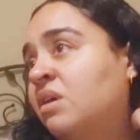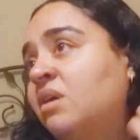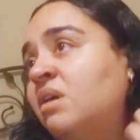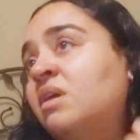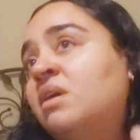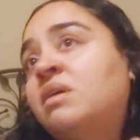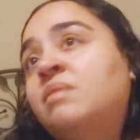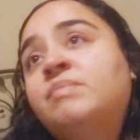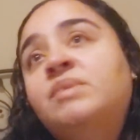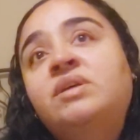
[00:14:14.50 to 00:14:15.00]

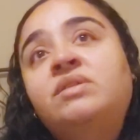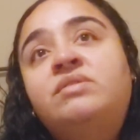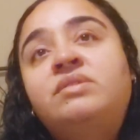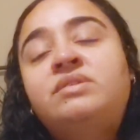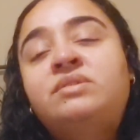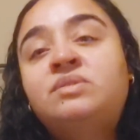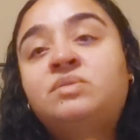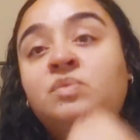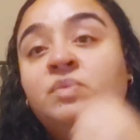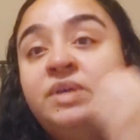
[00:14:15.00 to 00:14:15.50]
um
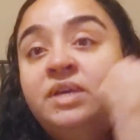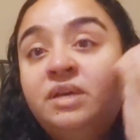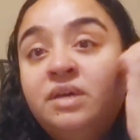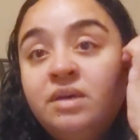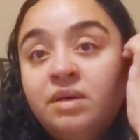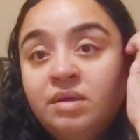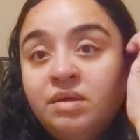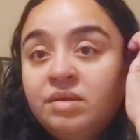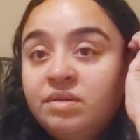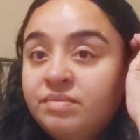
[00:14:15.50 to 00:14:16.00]
this week
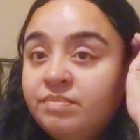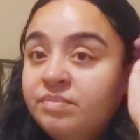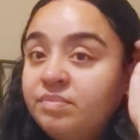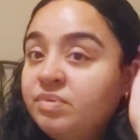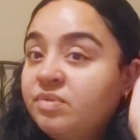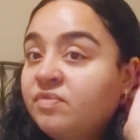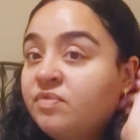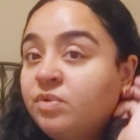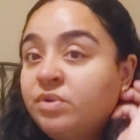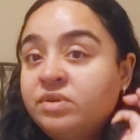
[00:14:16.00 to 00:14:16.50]

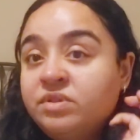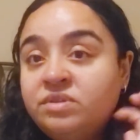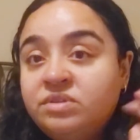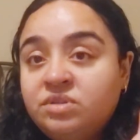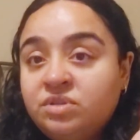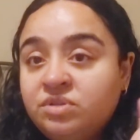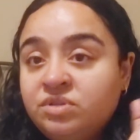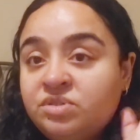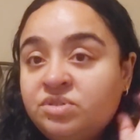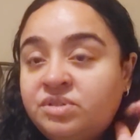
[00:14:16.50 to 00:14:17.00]
before the
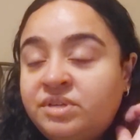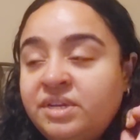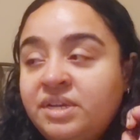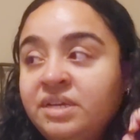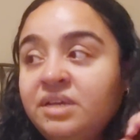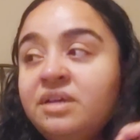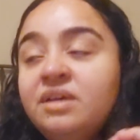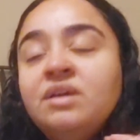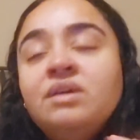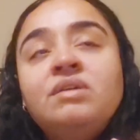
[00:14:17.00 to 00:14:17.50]

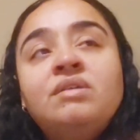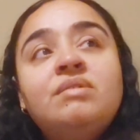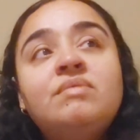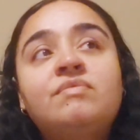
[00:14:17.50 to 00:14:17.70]
surgery